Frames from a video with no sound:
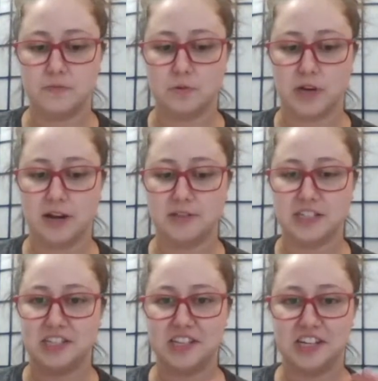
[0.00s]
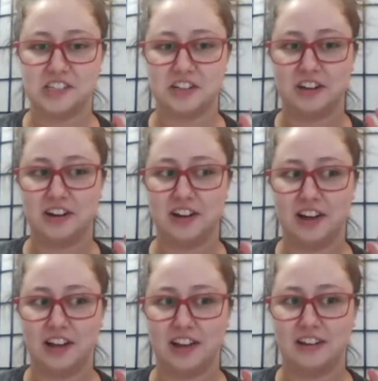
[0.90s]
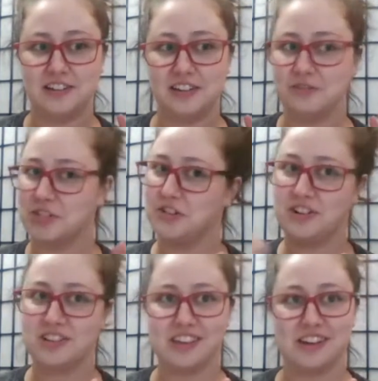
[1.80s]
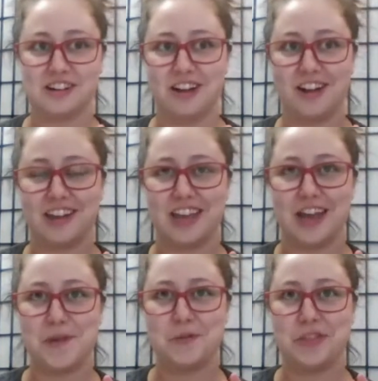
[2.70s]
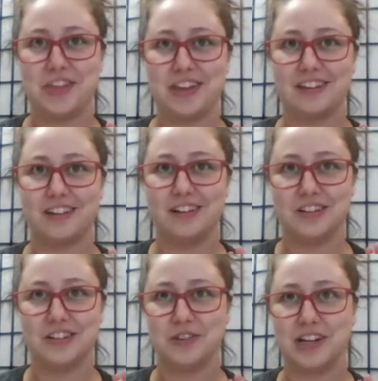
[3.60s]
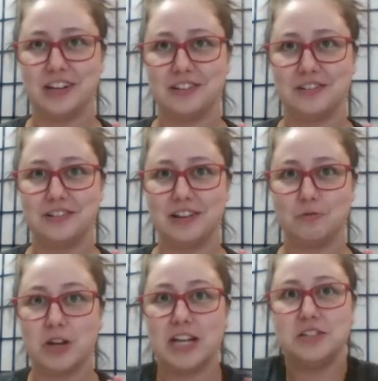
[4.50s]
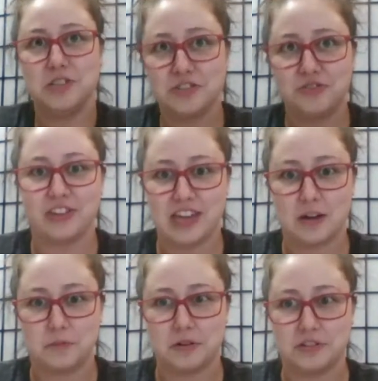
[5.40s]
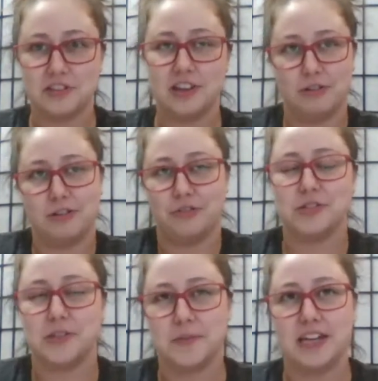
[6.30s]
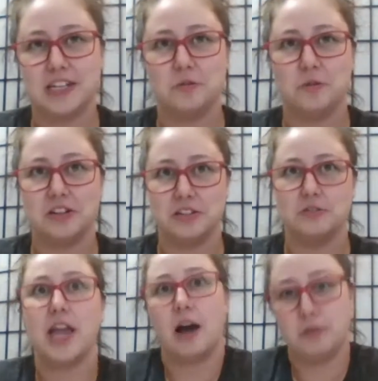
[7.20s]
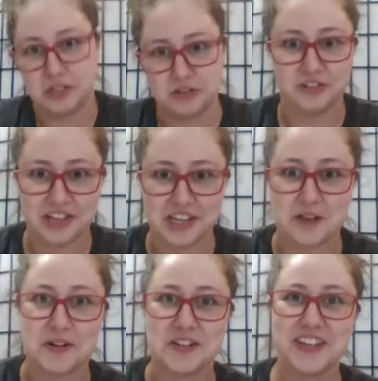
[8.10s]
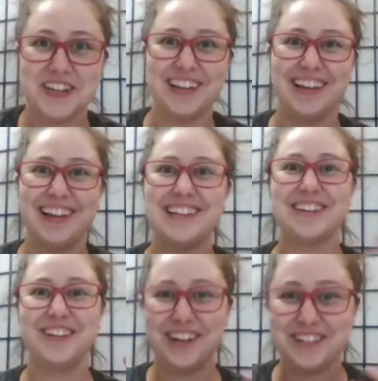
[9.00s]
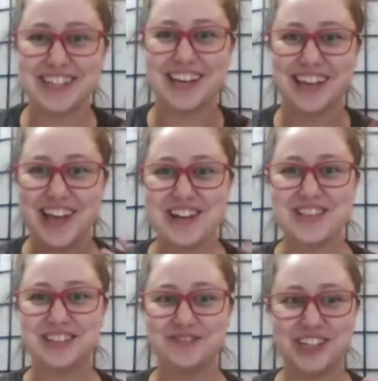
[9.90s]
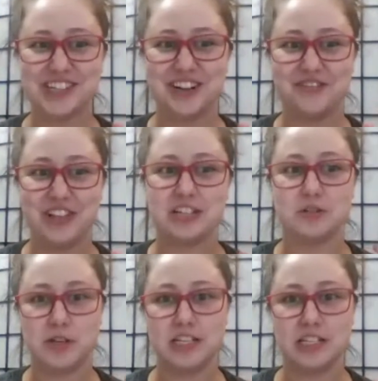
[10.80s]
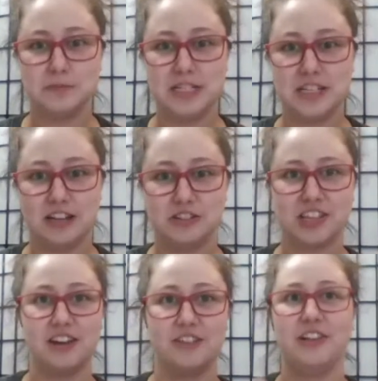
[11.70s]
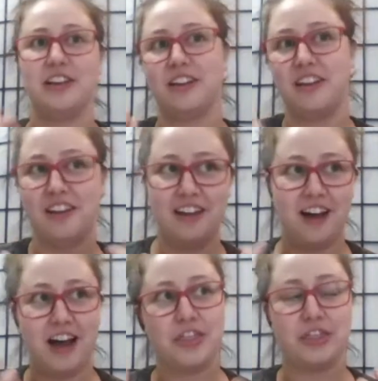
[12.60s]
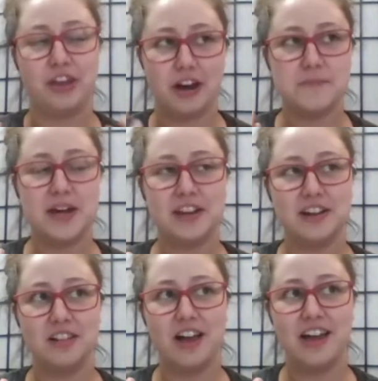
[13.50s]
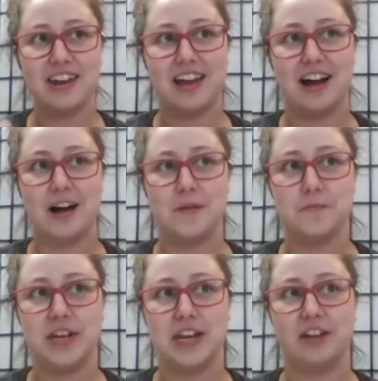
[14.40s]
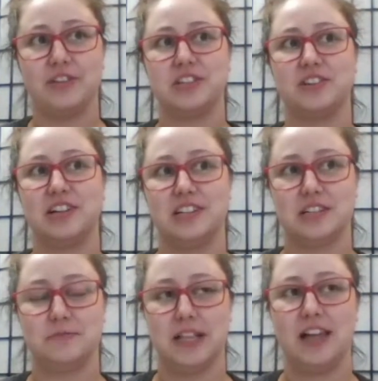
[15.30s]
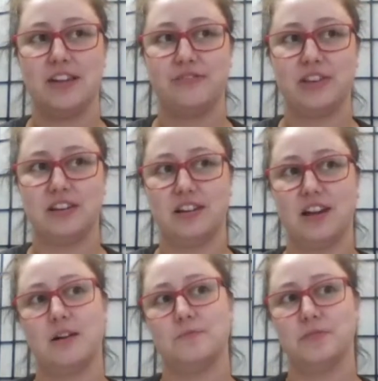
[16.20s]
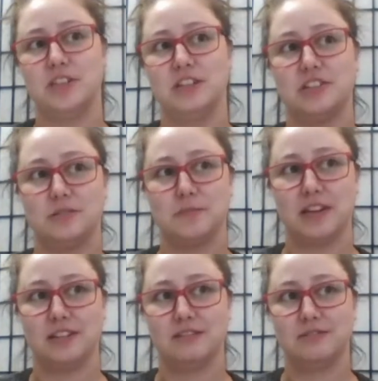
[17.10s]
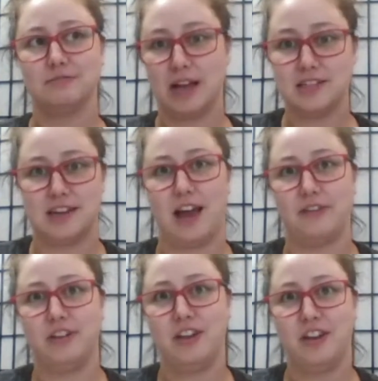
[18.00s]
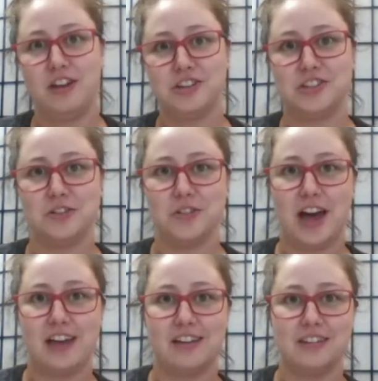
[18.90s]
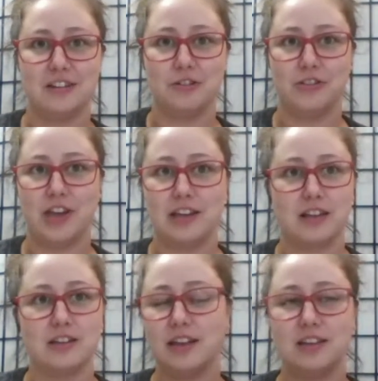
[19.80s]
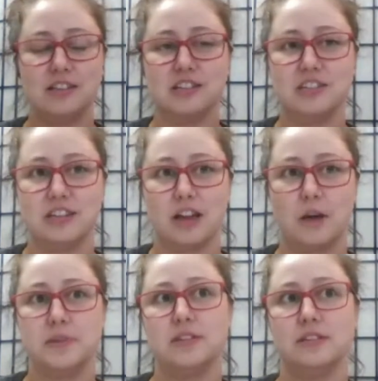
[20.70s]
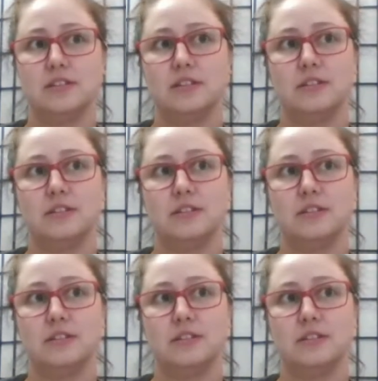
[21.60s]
when I was a teenager and it was during the year, not at camp, I would think, oh, do I, would I do this for the campers? If it was something I didn't want to do, yeah, I would do it for the campers. and so I was like, this mantra of like, do what needs to be done, just kind of like, I thought about it a lot, um, but now I've integrated it into my life and um, teach it to my my staff so that you know that because it, it, just encompasses